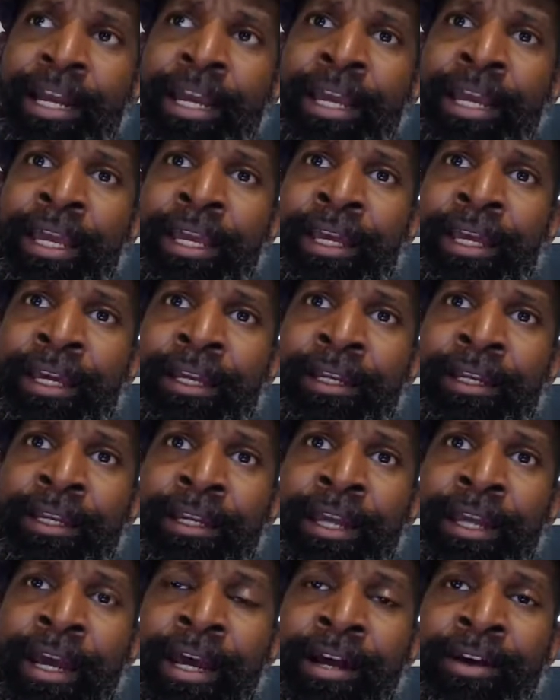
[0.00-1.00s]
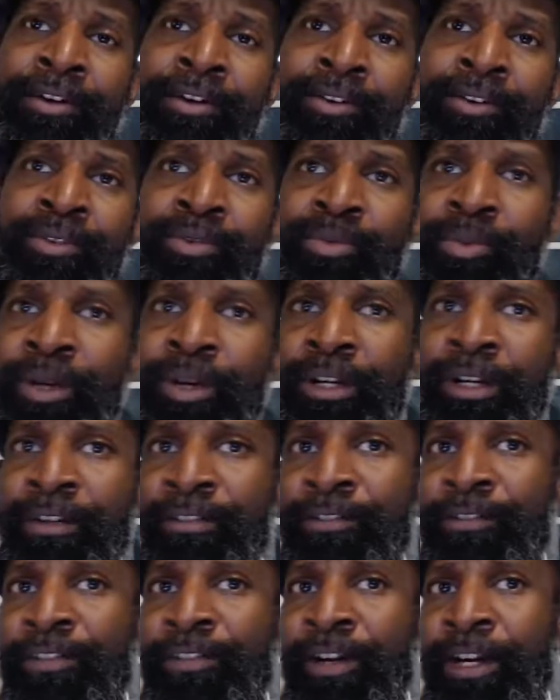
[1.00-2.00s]
And how one
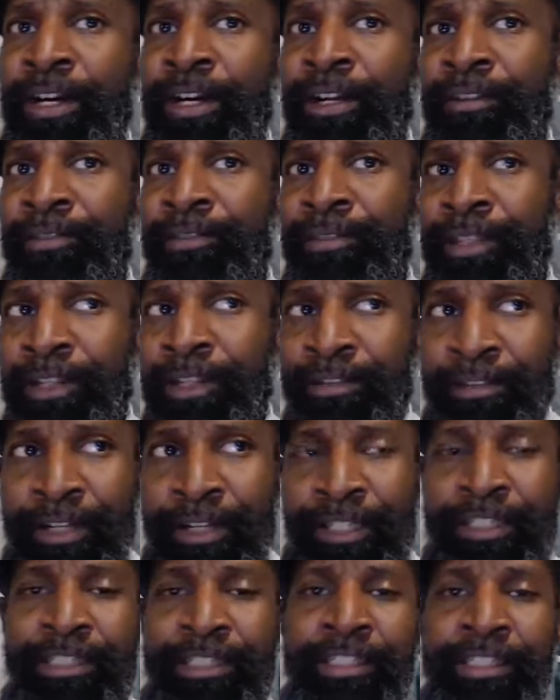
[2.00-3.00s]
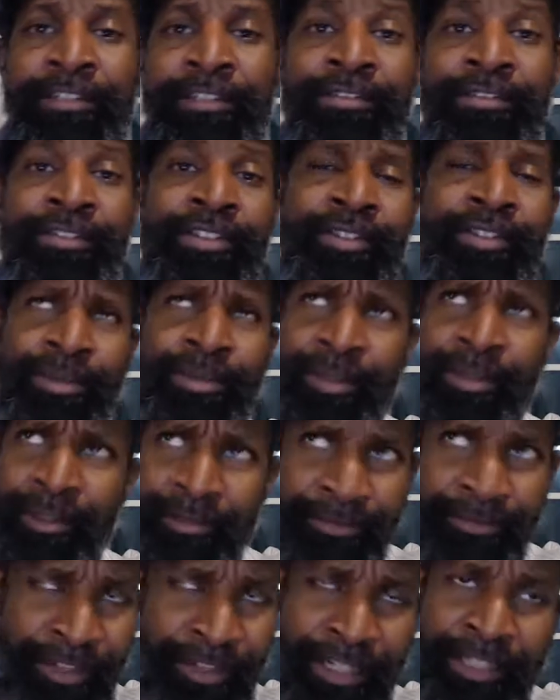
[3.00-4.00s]
of their relatives
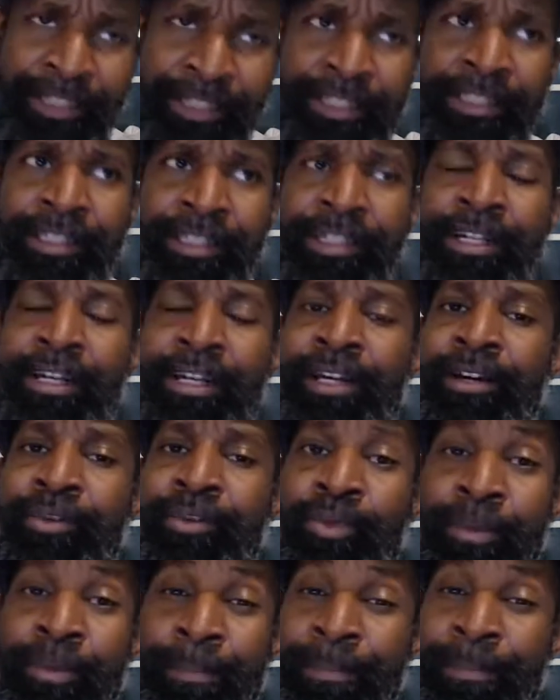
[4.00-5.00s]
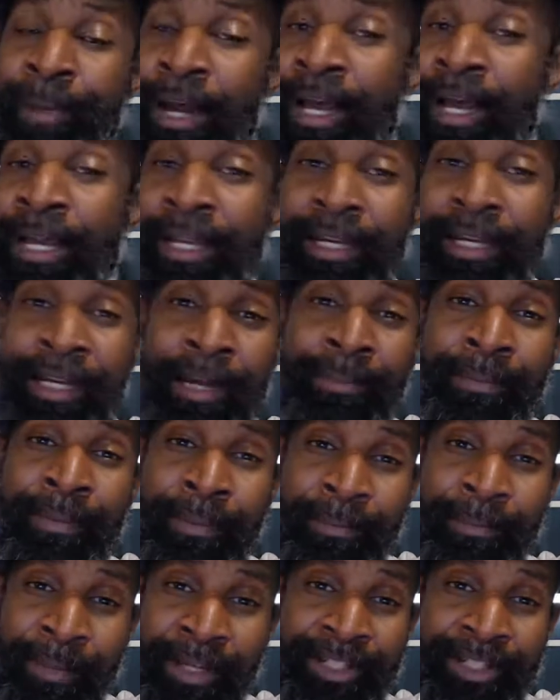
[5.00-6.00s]
or friends were buying up
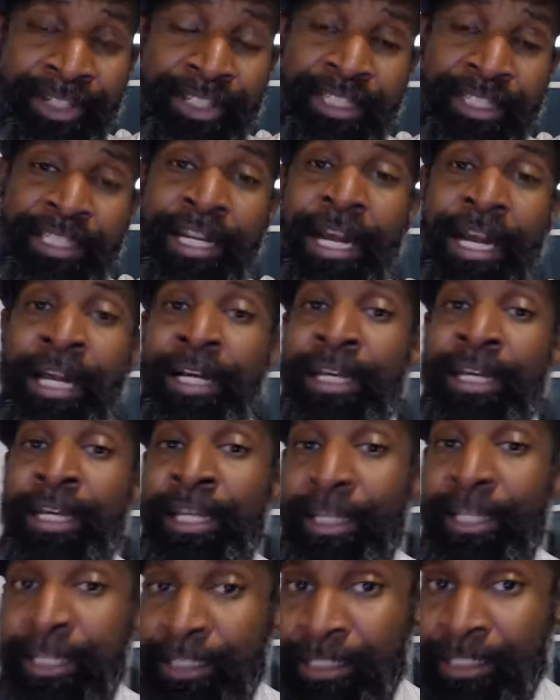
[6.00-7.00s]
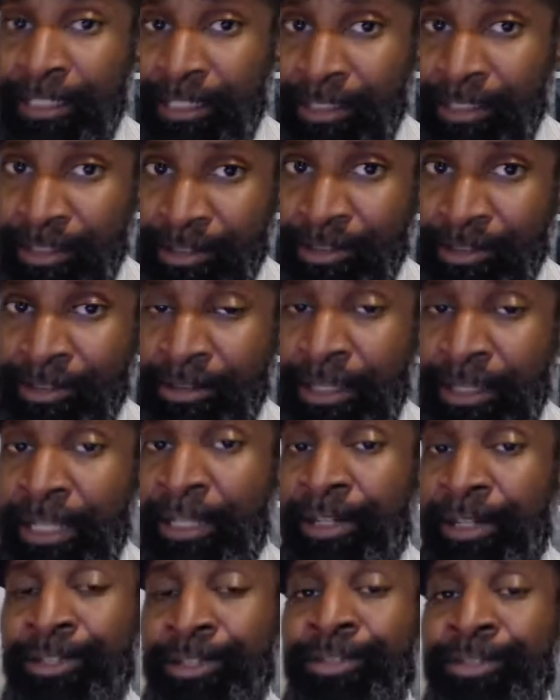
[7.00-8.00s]
a bunch of stock in a certain
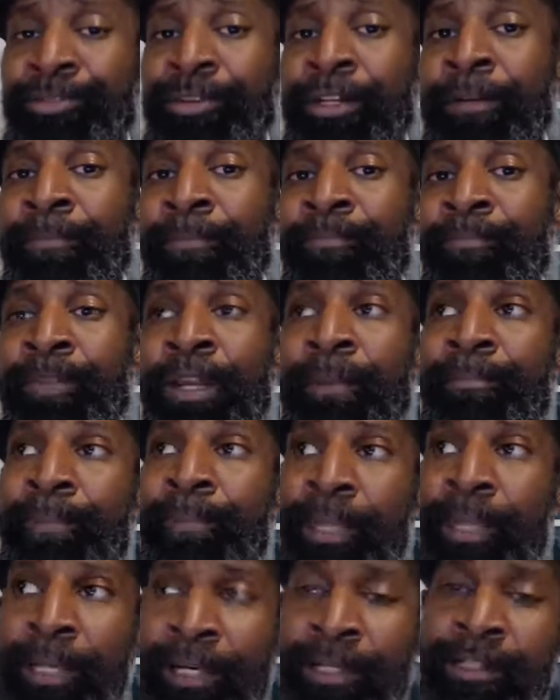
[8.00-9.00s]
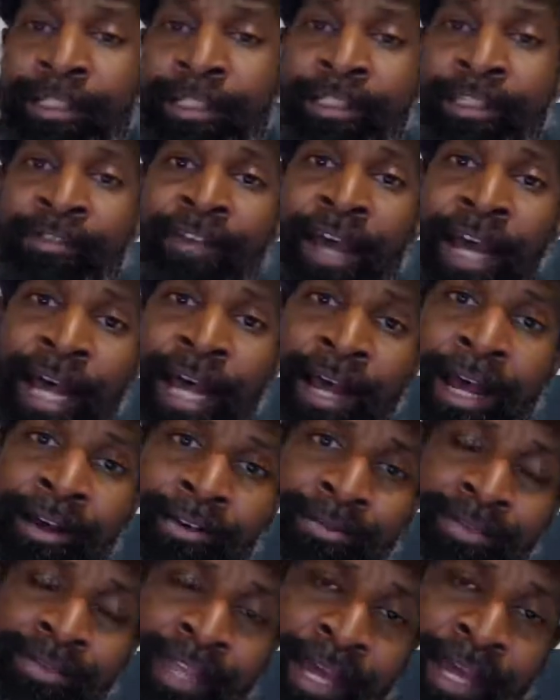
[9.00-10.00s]
industry because of
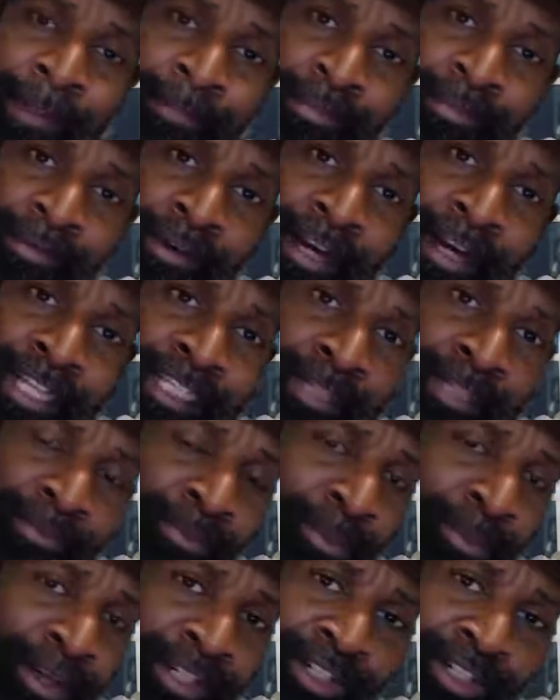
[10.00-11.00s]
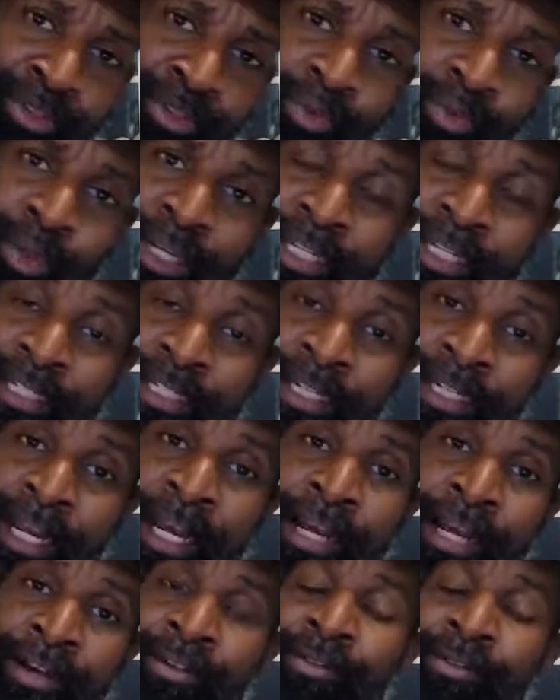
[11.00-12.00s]
how that price point just went
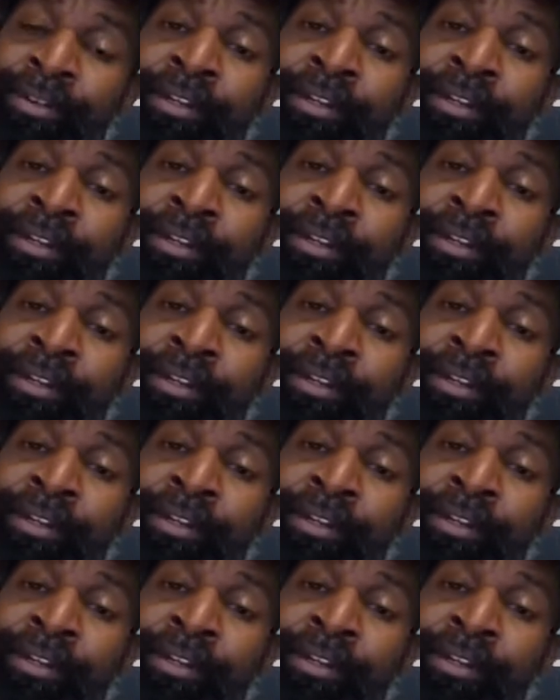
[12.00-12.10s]
down.